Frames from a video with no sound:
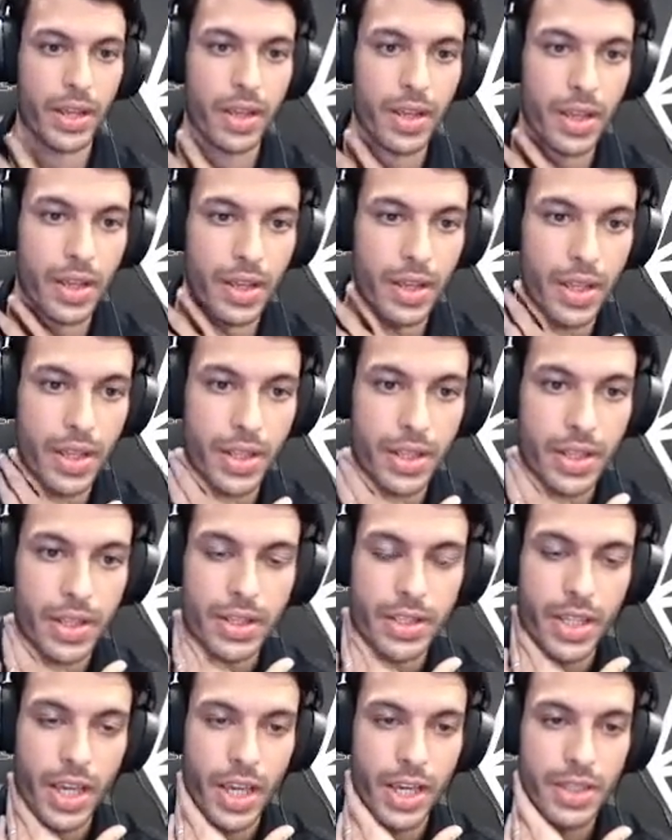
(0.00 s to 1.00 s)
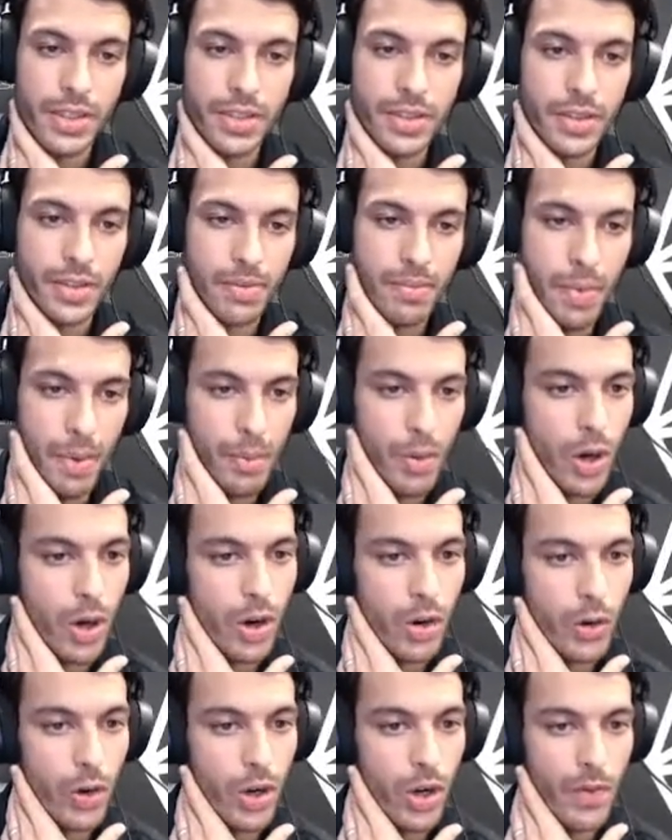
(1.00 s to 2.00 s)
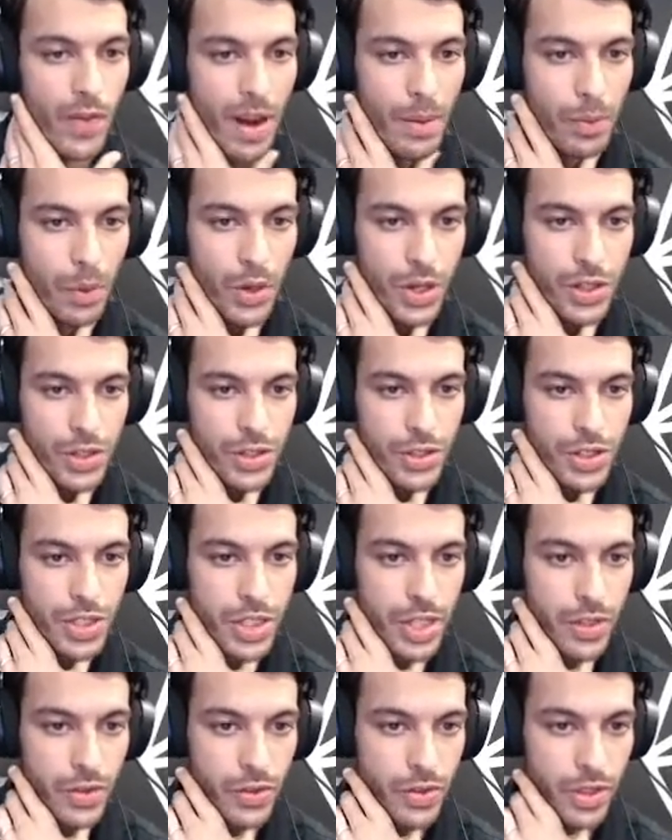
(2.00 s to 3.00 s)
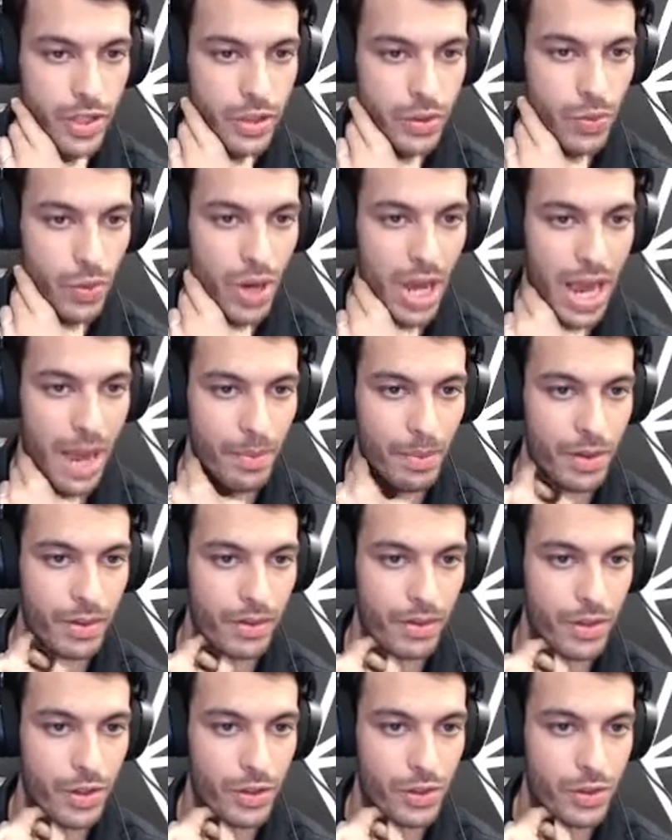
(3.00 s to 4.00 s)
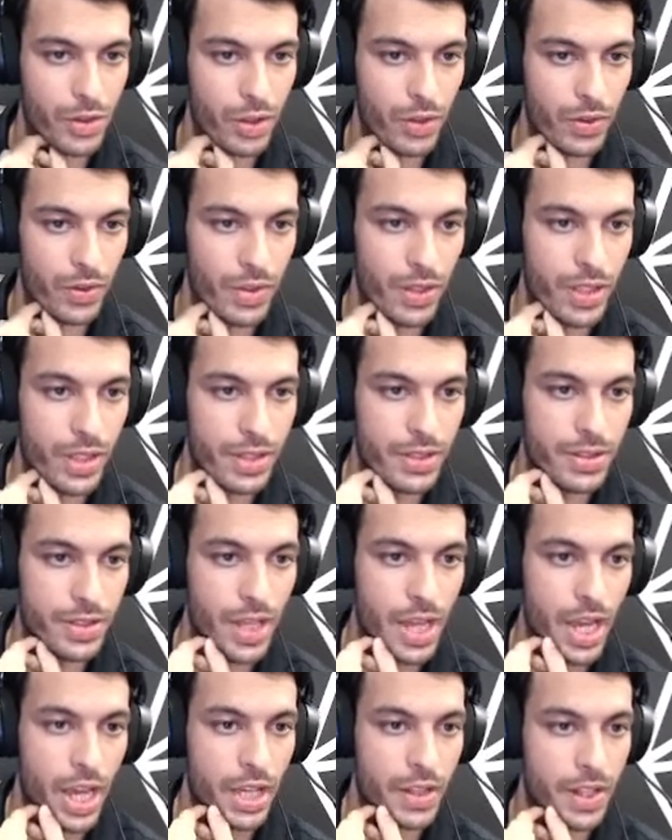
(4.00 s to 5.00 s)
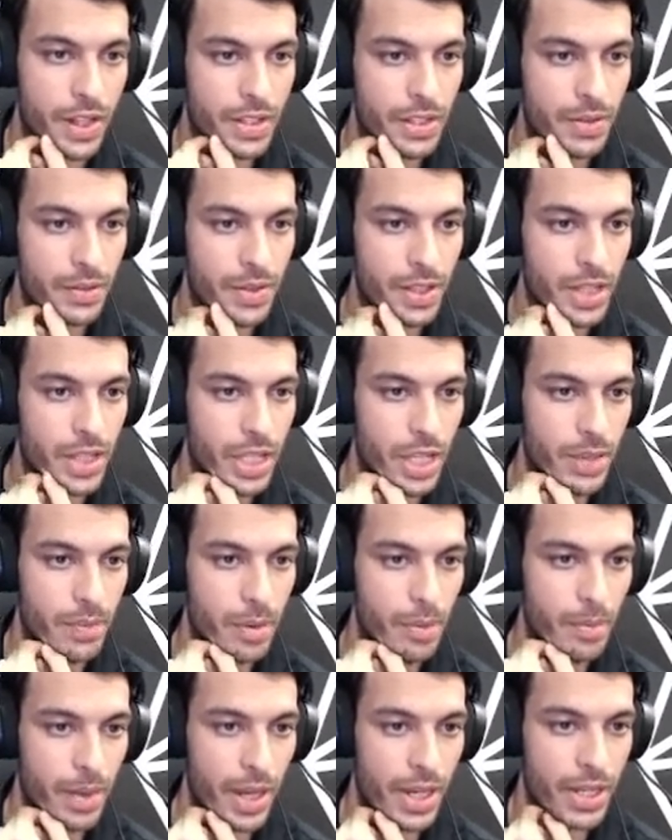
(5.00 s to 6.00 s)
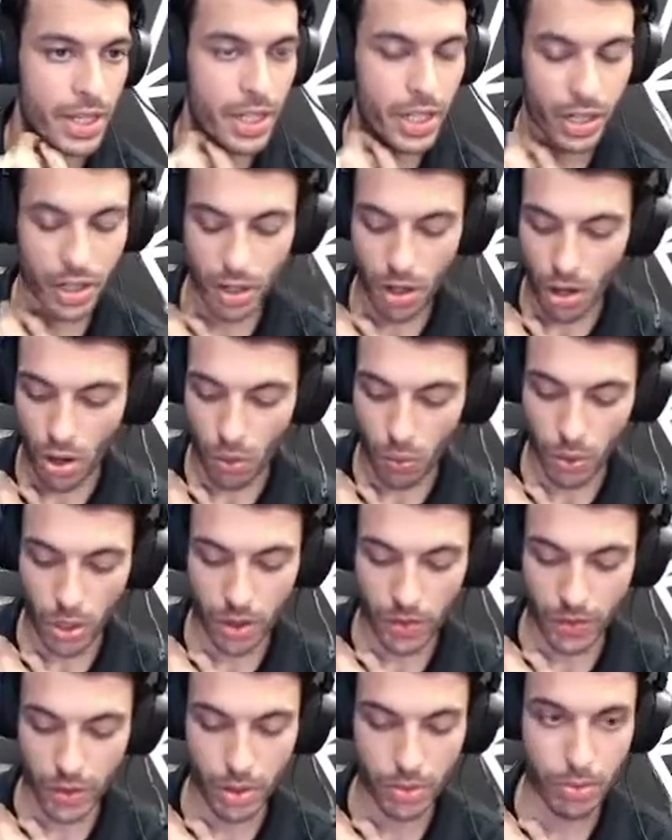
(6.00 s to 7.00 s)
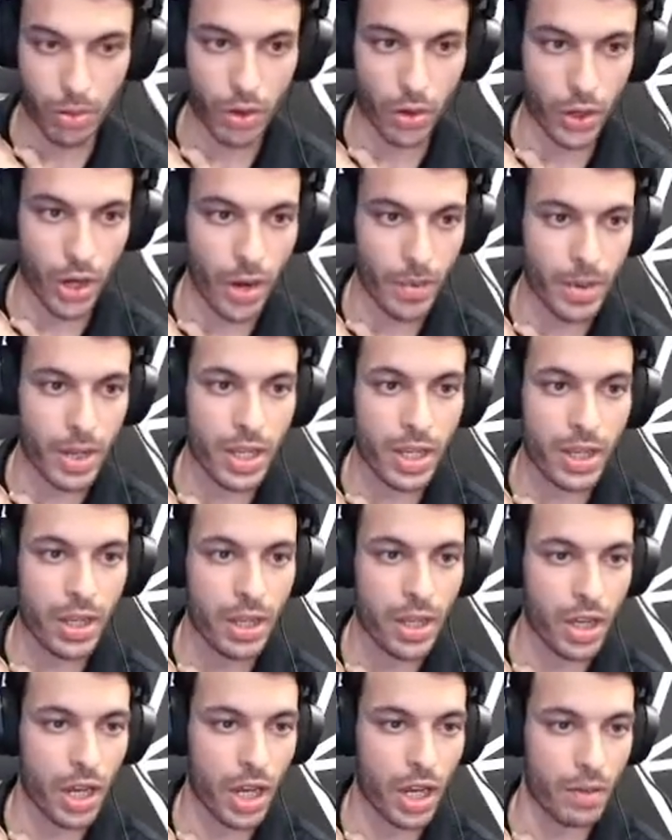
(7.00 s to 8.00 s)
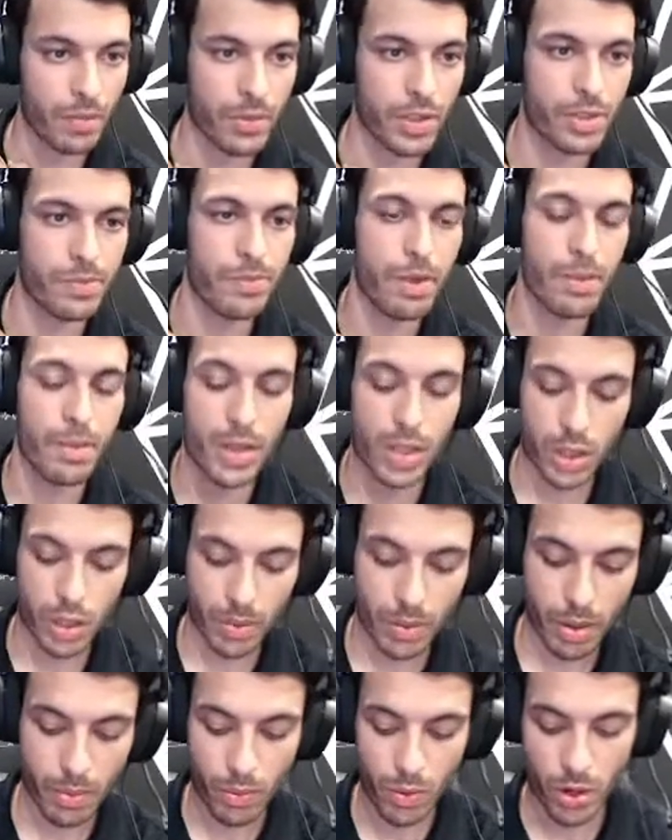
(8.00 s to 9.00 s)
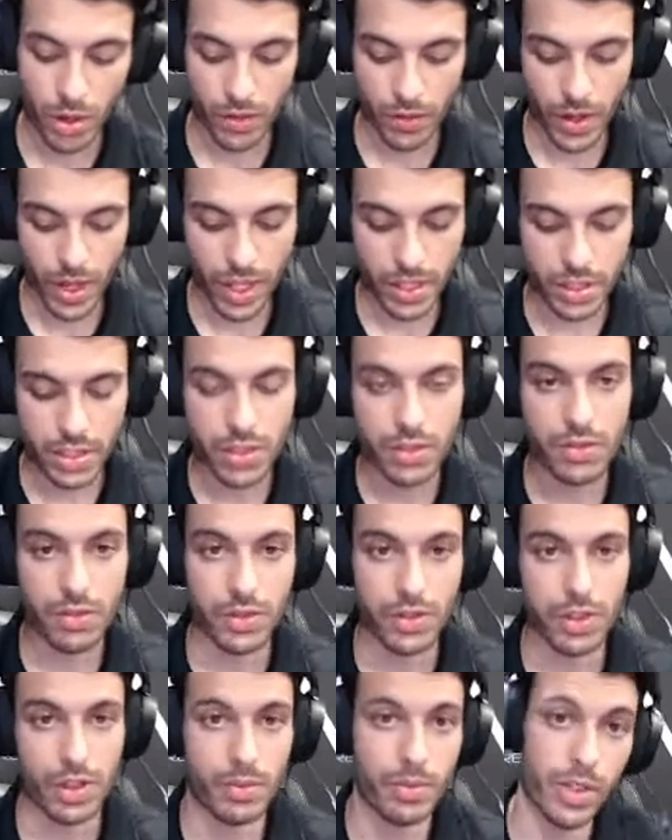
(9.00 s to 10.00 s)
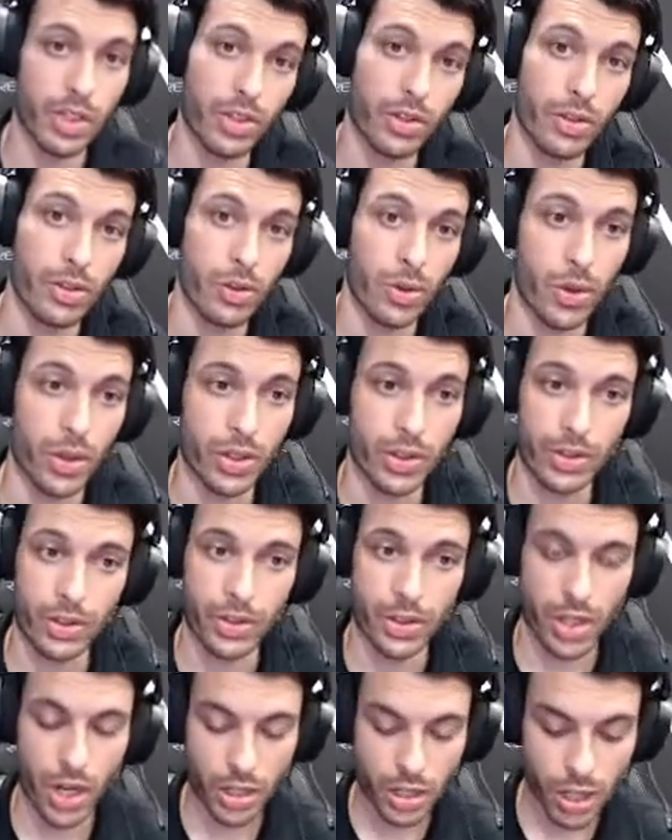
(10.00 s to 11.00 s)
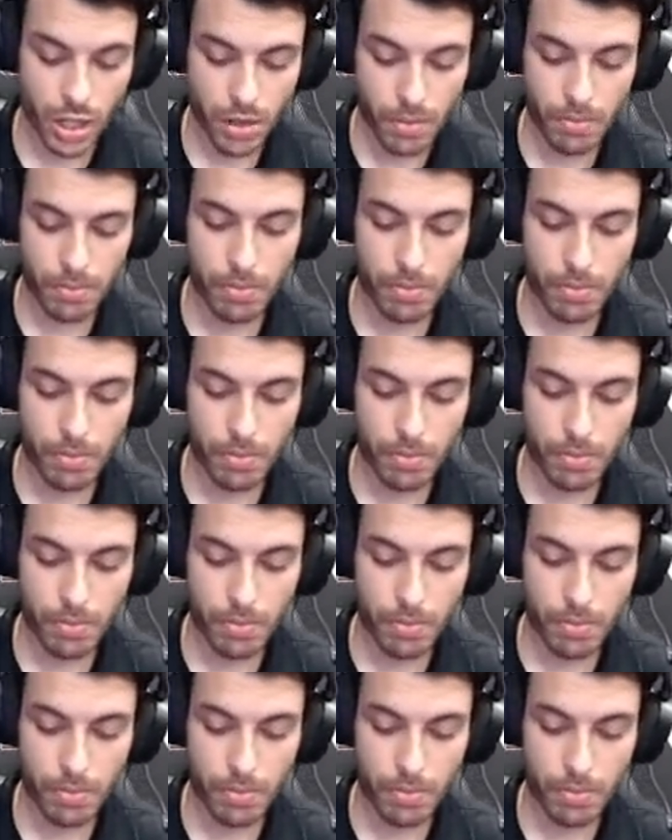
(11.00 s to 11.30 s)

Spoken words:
In this case, remember our order of operations here, this will happen first over this, and that's something to keep in mind here whenever you're programming. This may be a little bit more advanced for some of you who are a little younger, but